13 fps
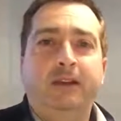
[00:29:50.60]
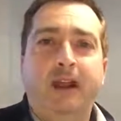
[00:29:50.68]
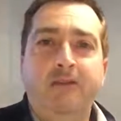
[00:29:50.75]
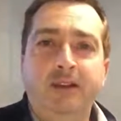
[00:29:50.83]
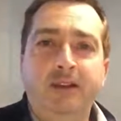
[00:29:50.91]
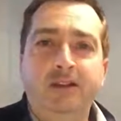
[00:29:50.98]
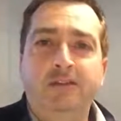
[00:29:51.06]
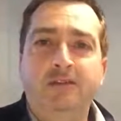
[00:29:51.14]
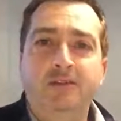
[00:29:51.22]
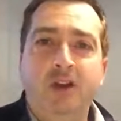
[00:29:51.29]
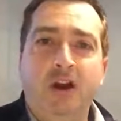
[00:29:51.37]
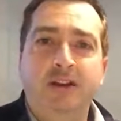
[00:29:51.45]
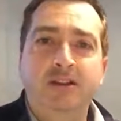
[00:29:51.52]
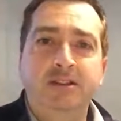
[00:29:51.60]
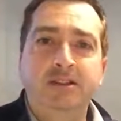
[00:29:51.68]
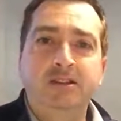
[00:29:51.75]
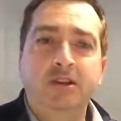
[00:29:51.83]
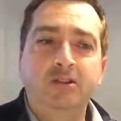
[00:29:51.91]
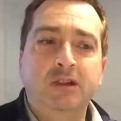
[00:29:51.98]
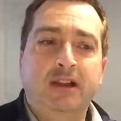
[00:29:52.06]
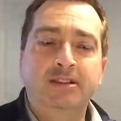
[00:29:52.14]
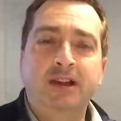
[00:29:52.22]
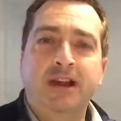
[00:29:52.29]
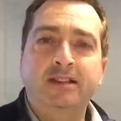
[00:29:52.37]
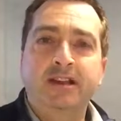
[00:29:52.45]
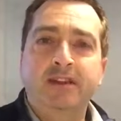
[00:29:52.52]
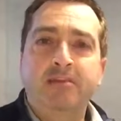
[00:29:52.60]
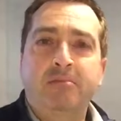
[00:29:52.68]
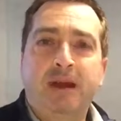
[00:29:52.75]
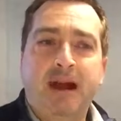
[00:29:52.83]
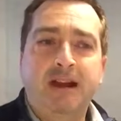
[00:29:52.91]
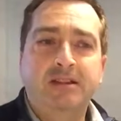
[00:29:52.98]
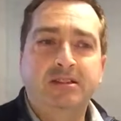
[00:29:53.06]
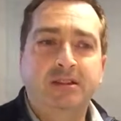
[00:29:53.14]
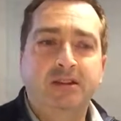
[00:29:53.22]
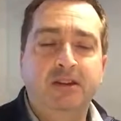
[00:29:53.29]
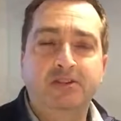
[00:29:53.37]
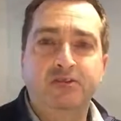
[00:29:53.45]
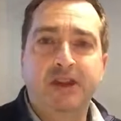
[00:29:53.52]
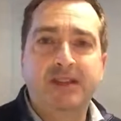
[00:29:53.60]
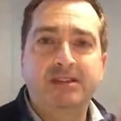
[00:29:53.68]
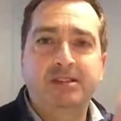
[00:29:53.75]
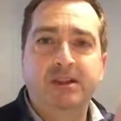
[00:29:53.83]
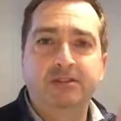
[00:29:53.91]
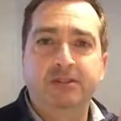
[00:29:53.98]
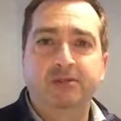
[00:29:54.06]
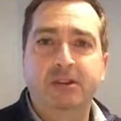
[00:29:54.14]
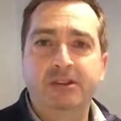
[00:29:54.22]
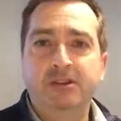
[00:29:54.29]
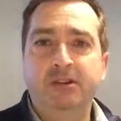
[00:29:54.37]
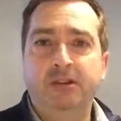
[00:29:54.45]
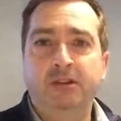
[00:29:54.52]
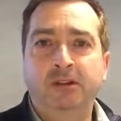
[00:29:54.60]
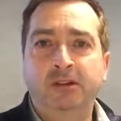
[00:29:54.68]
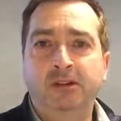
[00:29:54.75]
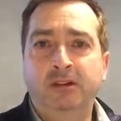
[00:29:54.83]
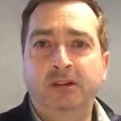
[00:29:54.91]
Get rid of shyness and social anxiety in the past, address those original